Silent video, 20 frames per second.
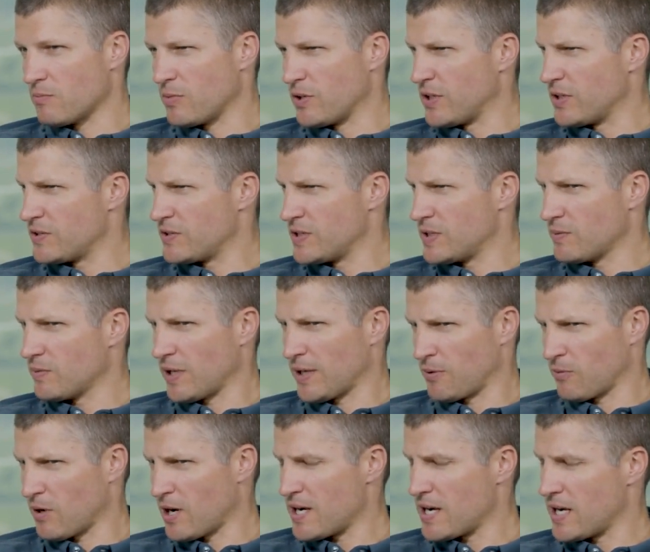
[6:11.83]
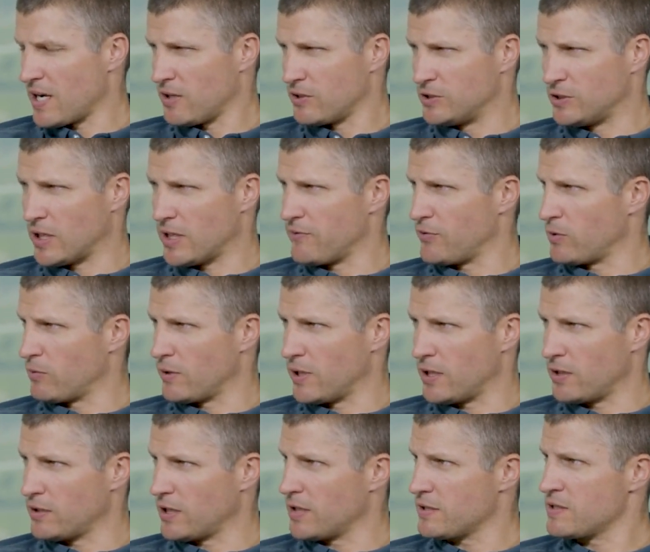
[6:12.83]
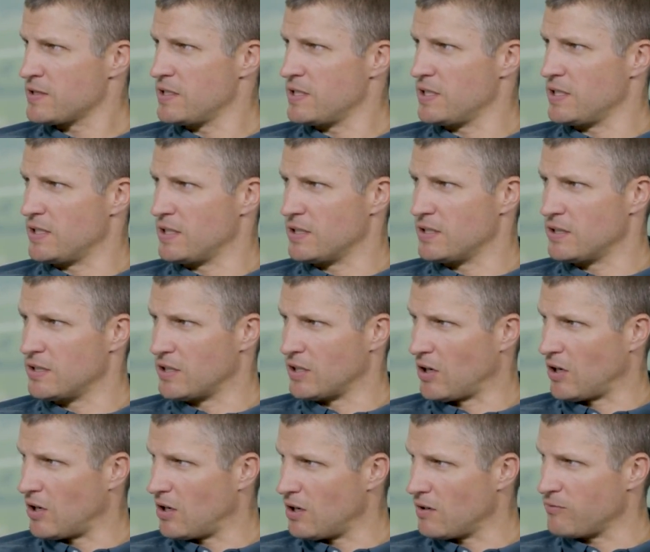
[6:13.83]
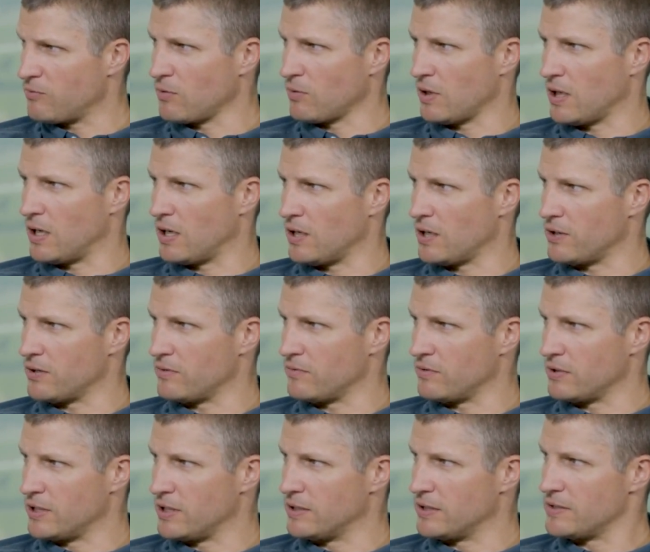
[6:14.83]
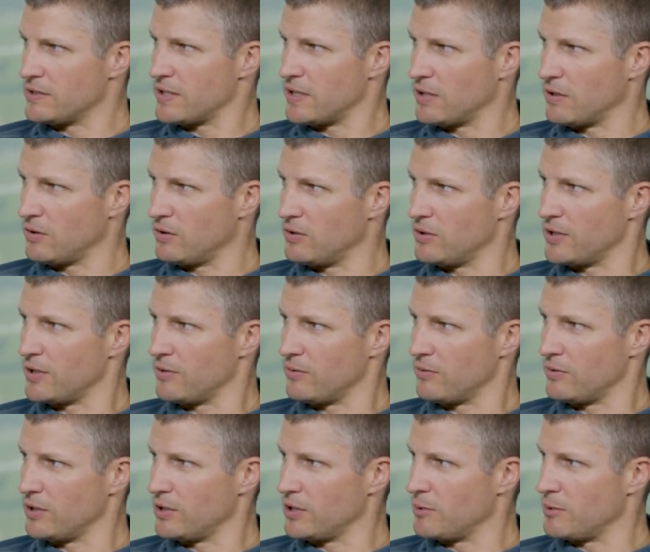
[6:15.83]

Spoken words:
but it seems like right now driving around, I see an awful lot of Leylands that are looking really